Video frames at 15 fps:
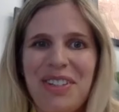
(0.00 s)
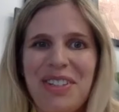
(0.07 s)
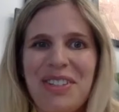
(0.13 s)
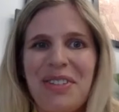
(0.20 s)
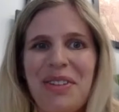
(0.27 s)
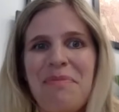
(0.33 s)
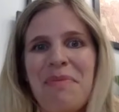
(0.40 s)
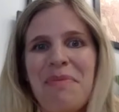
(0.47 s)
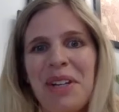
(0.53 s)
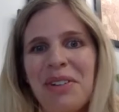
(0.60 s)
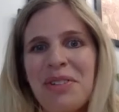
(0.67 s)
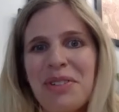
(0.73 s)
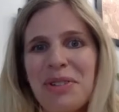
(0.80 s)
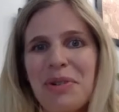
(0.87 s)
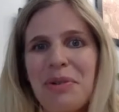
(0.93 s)
So the
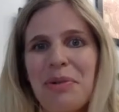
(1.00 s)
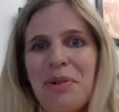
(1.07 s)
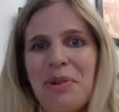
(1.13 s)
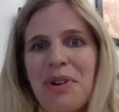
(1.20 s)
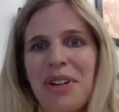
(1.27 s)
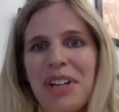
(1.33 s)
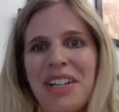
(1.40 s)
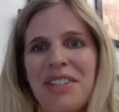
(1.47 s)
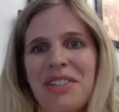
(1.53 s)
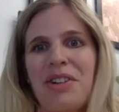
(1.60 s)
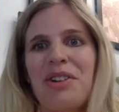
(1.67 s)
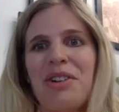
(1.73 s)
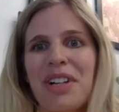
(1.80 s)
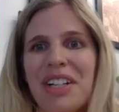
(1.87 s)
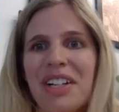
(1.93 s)
middle school is
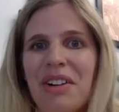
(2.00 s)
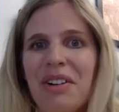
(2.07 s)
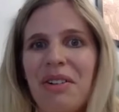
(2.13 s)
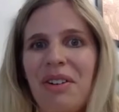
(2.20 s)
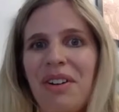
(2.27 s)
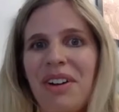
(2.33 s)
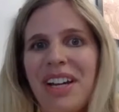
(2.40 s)
critical